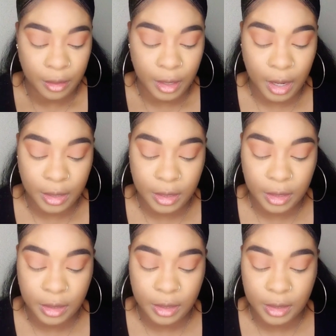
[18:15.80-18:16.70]
Now I
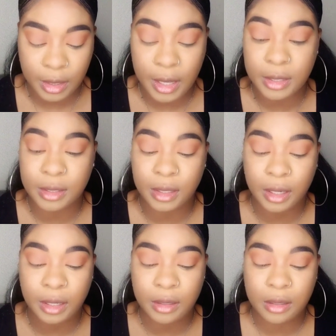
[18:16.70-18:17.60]
did this last
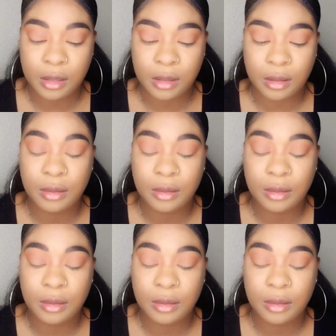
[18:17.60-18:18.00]
night.